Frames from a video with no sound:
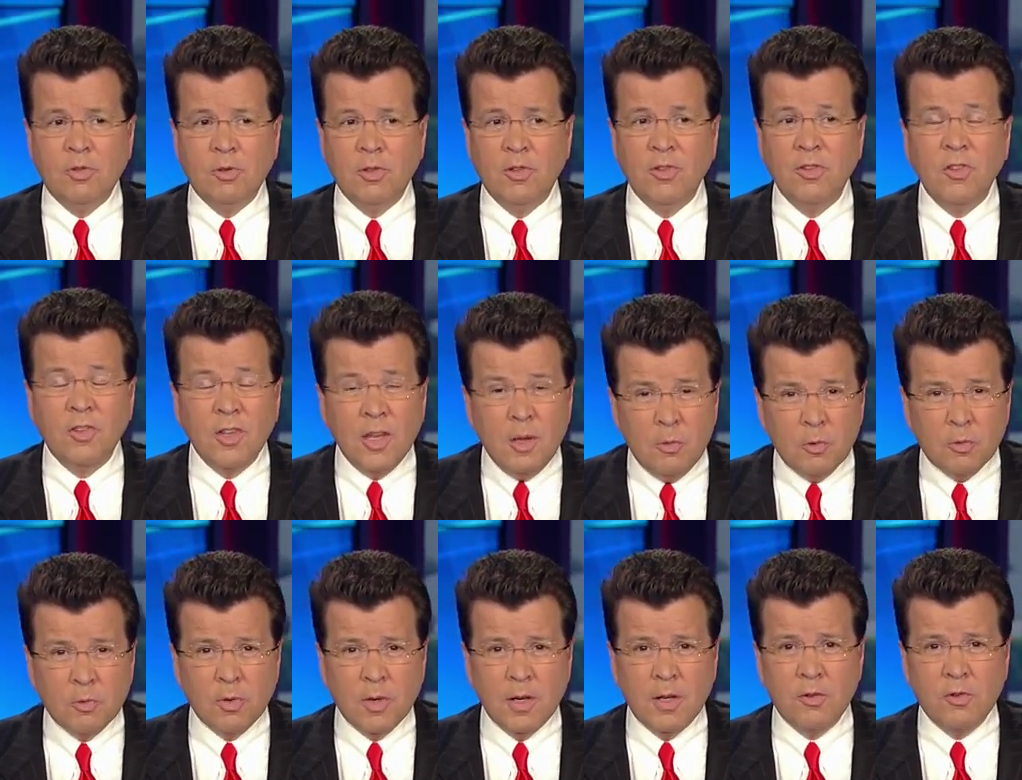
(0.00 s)
So it
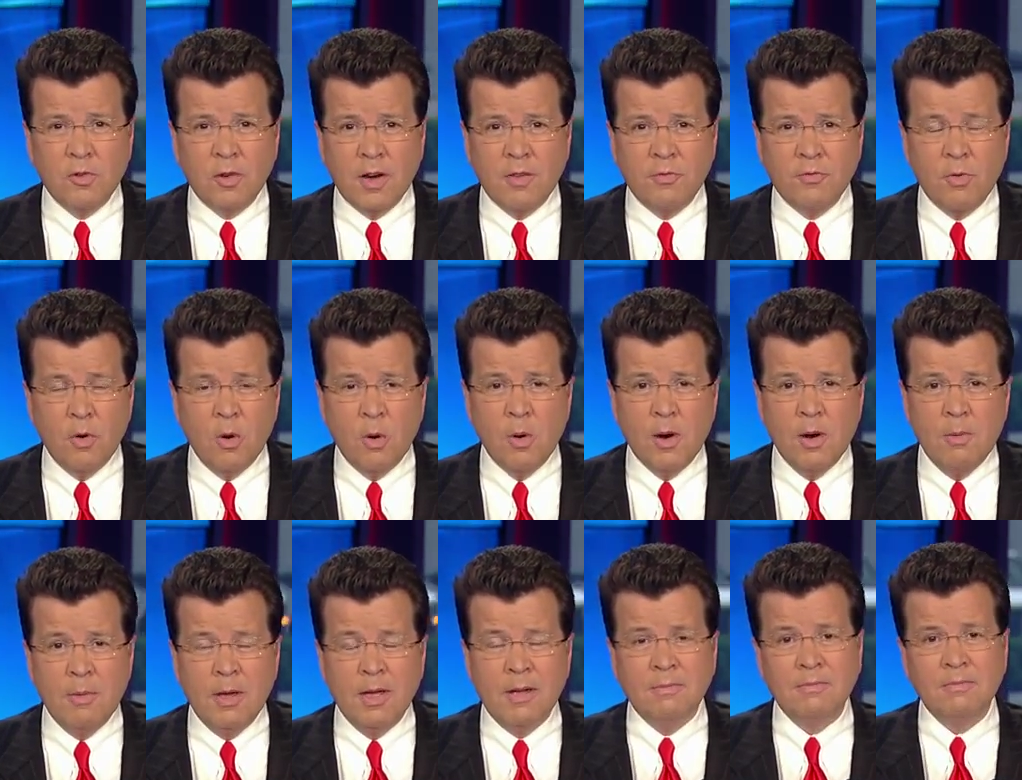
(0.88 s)
seems pretty
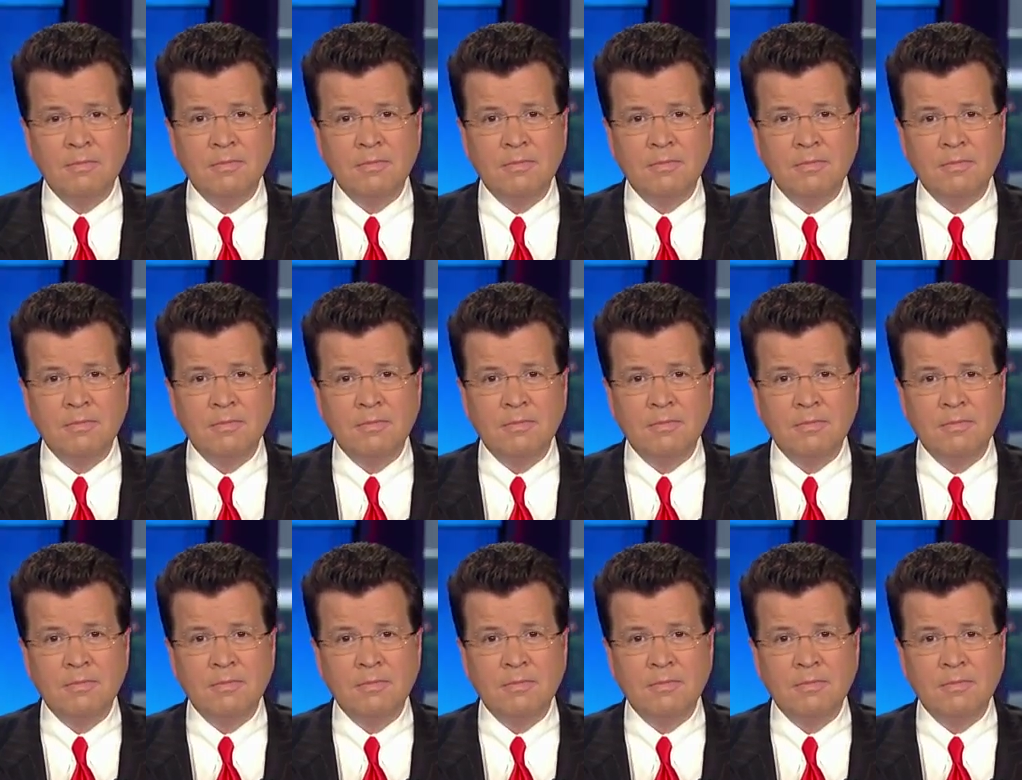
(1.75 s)
straightforward to me.